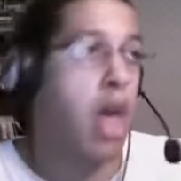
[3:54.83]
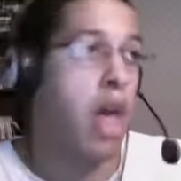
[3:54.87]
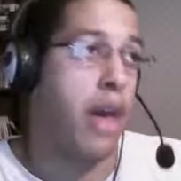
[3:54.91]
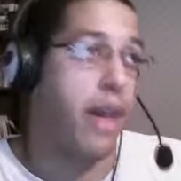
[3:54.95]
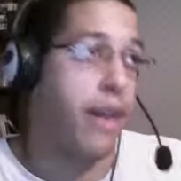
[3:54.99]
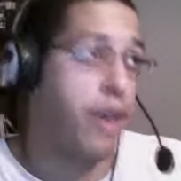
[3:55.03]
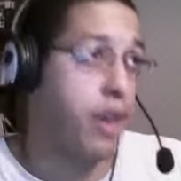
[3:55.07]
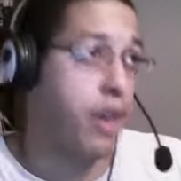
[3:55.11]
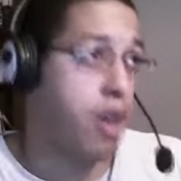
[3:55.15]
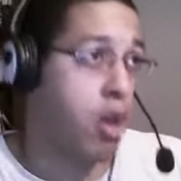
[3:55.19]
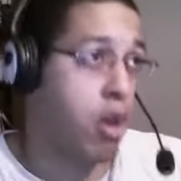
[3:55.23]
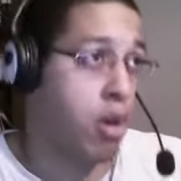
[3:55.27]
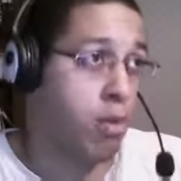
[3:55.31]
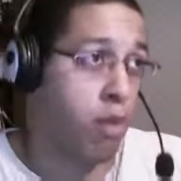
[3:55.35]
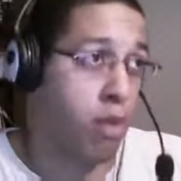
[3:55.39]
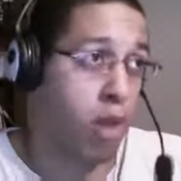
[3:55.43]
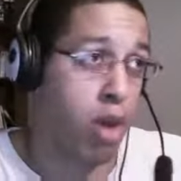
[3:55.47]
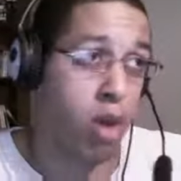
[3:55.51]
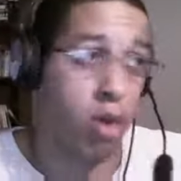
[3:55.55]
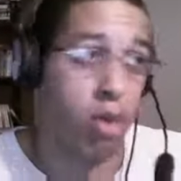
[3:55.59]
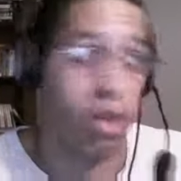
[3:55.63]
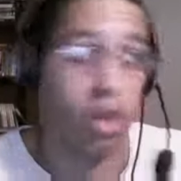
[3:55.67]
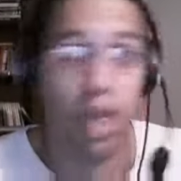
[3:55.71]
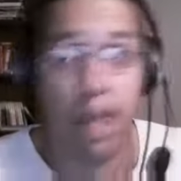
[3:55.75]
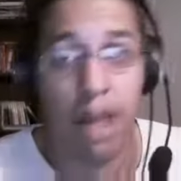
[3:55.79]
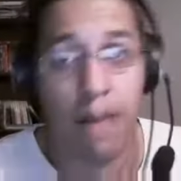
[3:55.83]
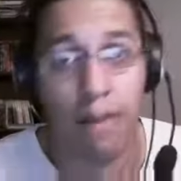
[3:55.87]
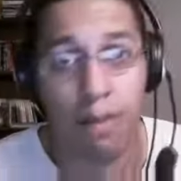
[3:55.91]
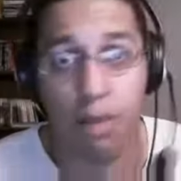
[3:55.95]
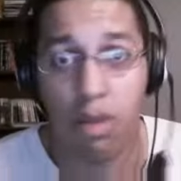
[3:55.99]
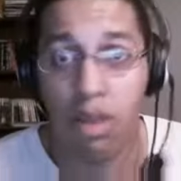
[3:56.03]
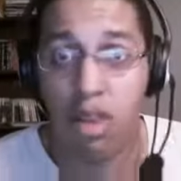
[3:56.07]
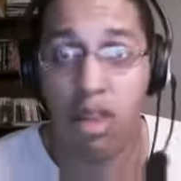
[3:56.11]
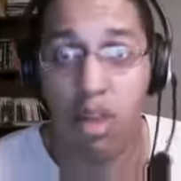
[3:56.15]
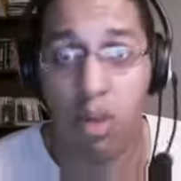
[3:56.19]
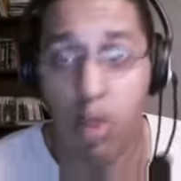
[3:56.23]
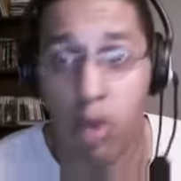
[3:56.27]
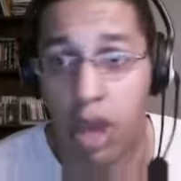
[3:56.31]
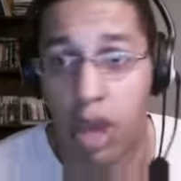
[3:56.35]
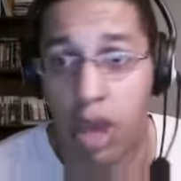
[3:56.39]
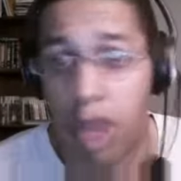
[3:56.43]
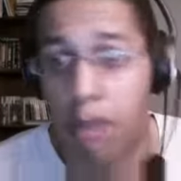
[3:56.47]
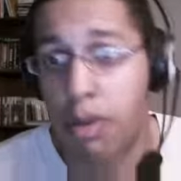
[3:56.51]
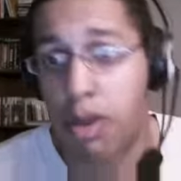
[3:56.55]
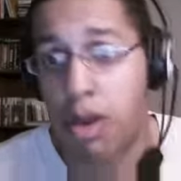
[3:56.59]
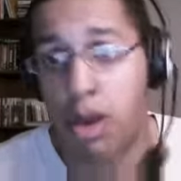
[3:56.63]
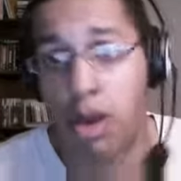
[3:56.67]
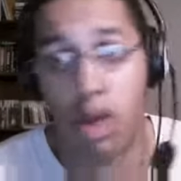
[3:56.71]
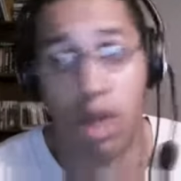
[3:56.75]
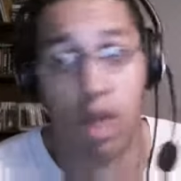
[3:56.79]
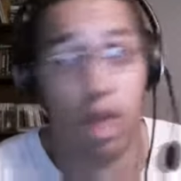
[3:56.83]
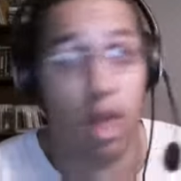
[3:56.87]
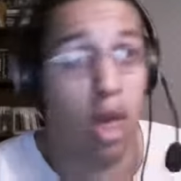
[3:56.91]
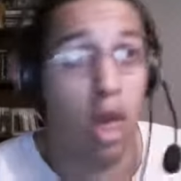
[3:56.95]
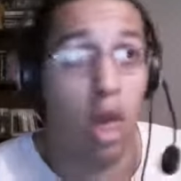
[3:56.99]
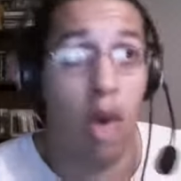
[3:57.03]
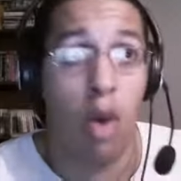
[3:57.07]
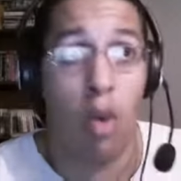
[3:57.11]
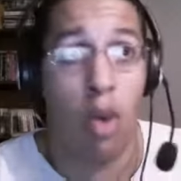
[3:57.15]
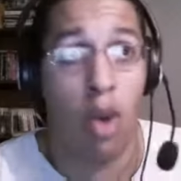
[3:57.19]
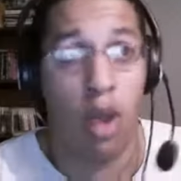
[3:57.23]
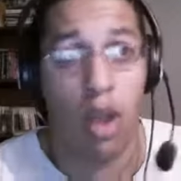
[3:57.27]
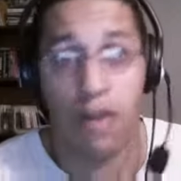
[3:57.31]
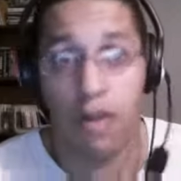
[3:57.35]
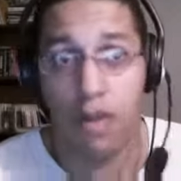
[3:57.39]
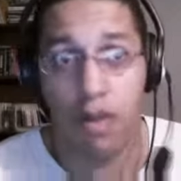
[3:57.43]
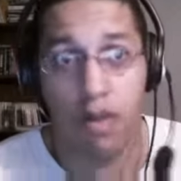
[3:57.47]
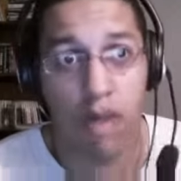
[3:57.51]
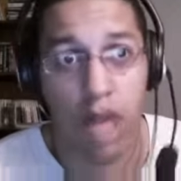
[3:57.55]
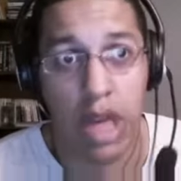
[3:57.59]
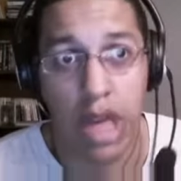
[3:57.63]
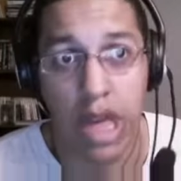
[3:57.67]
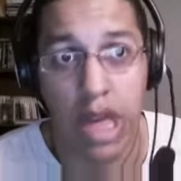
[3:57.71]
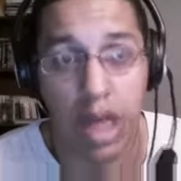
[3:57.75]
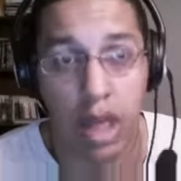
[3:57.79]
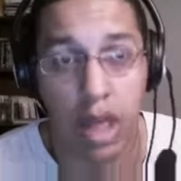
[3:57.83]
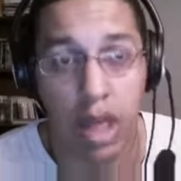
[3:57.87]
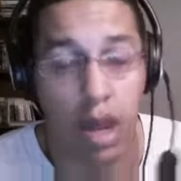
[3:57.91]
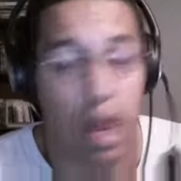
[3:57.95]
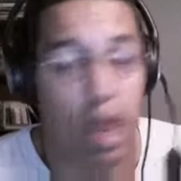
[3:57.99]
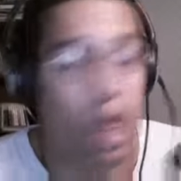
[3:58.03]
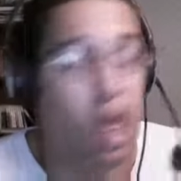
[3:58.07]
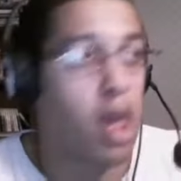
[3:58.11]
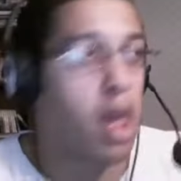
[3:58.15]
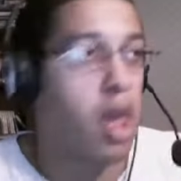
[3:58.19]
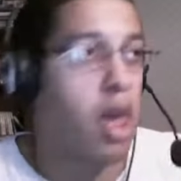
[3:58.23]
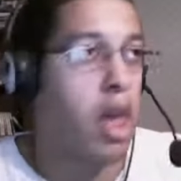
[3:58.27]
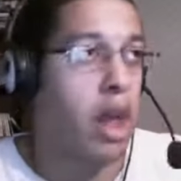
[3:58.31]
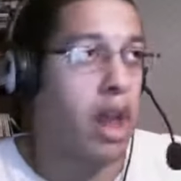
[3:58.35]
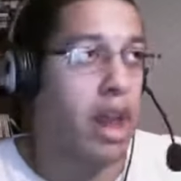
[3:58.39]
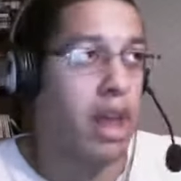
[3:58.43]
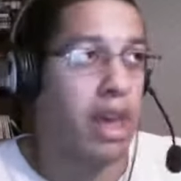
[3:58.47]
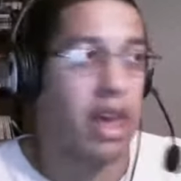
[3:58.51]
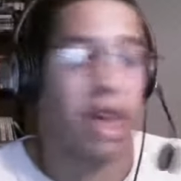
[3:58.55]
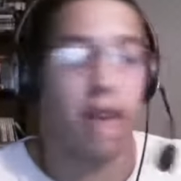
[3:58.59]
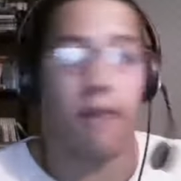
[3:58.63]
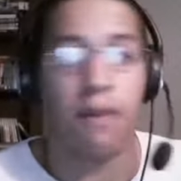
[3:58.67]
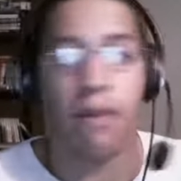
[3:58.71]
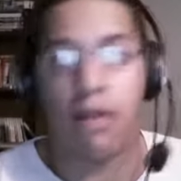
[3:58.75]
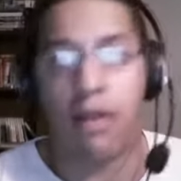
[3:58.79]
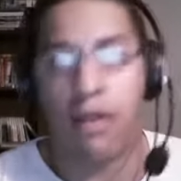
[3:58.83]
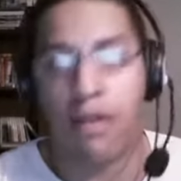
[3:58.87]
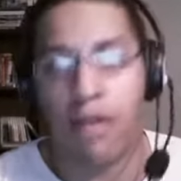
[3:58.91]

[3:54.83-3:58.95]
I didn't upload Sims this week because whatever reason. And I keep